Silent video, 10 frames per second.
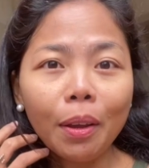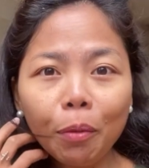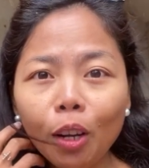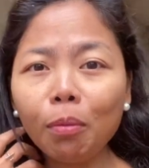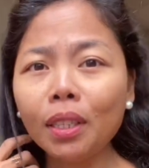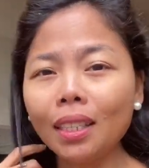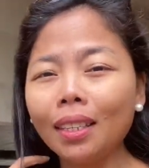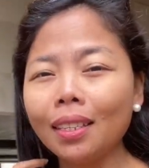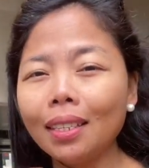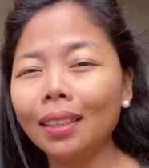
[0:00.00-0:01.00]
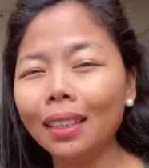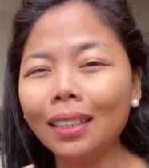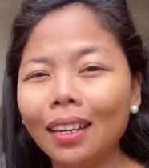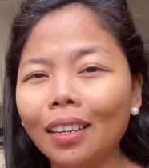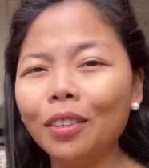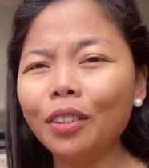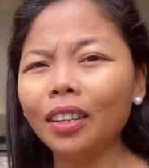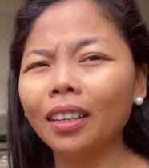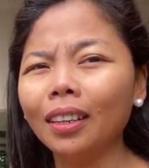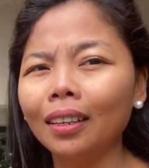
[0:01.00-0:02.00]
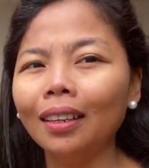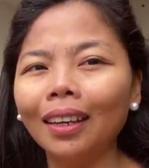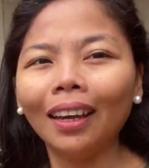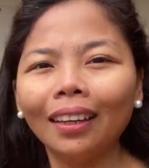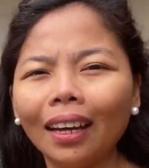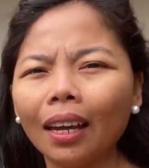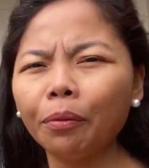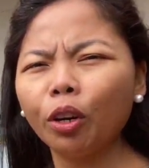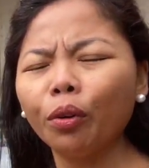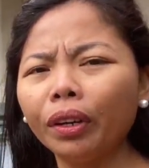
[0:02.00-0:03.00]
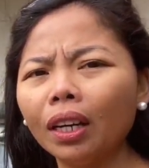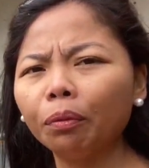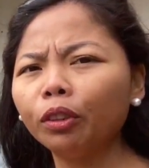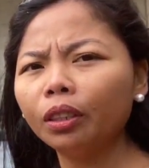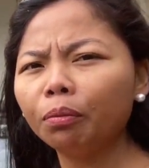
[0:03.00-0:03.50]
I'm almost in the city now, and I'm going up to the